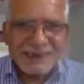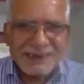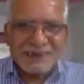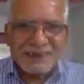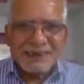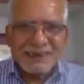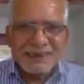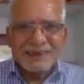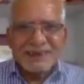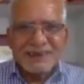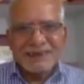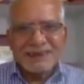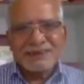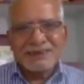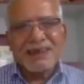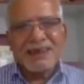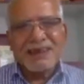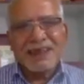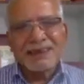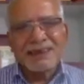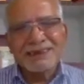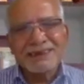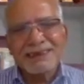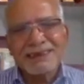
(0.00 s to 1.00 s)
uh,
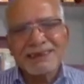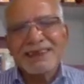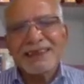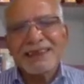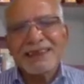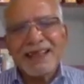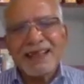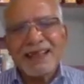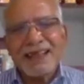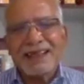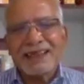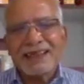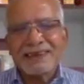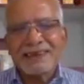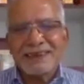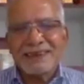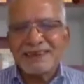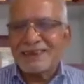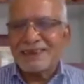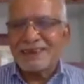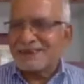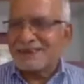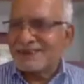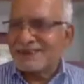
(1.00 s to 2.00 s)
Svante
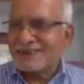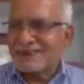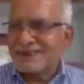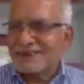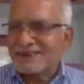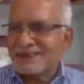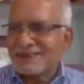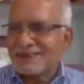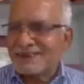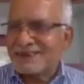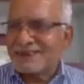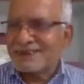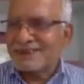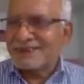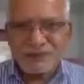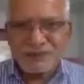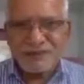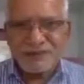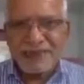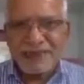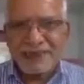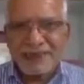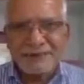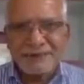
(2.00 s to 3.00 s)
Arrhenius of
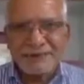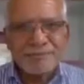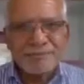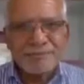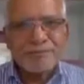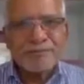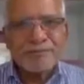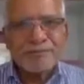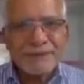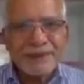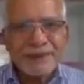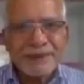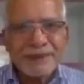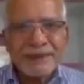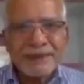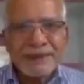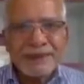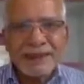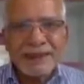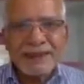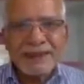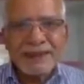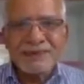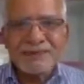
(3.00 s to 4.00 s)
Sweden.
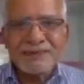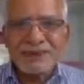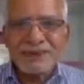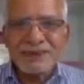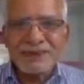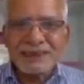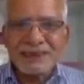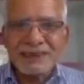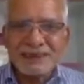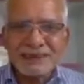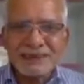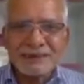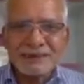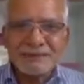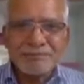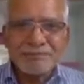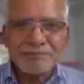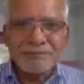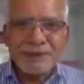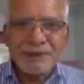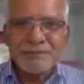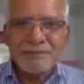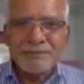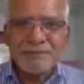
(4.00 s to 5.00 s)
And he was a
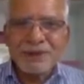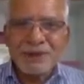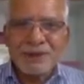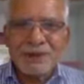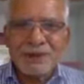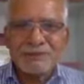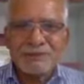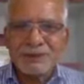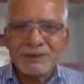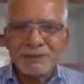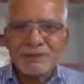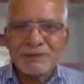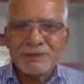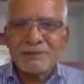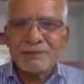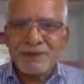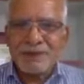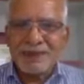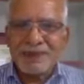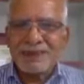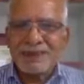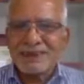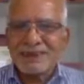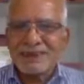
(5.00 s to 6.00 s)
member of Nobel
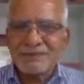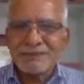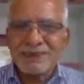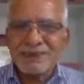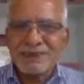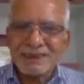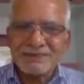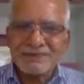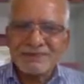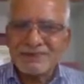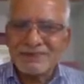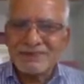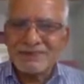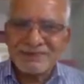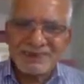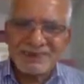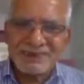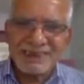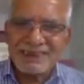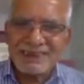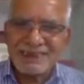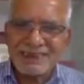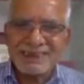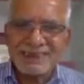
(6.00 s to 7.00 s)
Prize Committee for
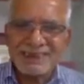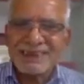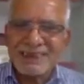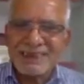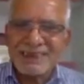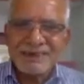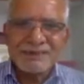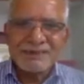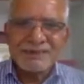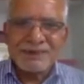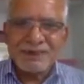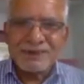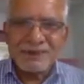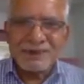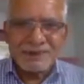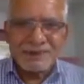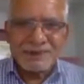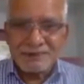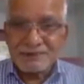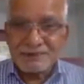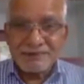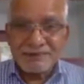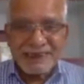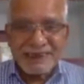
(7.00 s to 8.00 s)
Physics for
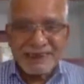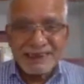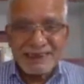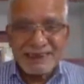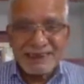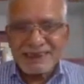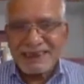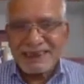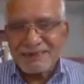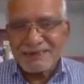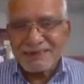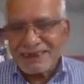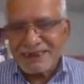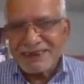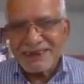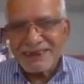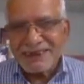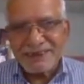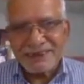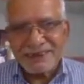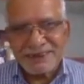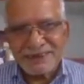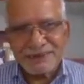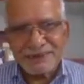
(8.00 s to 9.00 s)
27
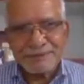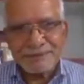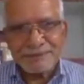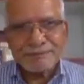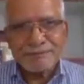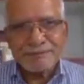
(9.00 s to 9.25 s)
years.